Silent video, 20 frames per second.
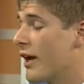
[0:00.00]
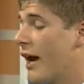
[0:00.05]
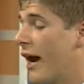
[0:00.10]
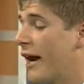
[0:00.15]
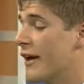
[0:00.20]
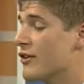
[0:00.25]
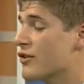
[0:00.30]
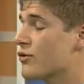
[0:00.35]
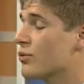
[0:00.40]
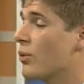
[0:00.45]

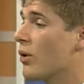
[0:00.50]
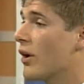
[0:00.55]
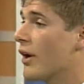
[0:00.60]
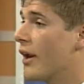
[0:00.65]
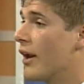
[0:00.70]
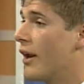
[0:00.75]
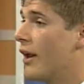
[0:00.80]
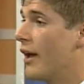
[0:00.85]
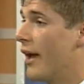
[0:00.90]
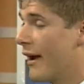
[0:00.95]
I just want
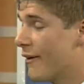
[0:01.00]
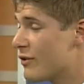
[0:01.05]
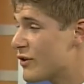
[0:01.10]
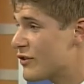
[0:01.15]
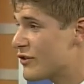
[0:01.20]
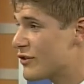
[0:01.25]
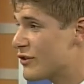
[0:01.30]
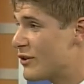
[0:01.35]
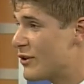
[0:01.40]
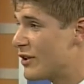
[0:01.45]
every
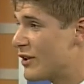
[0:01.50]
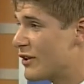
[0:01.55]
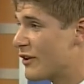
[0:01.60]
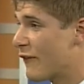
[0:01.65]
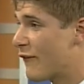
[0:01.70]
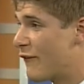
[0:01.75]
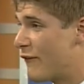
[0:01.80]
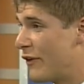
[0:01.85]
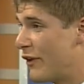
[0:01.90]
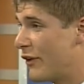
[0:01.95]
student to
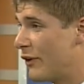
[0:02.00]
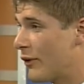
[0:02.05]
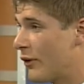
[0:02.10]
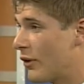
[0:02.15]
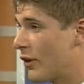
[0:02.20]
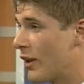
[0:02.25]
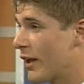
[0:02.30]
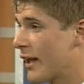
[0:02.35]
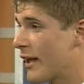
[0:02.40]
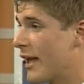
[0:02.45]

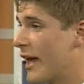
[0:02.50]
feel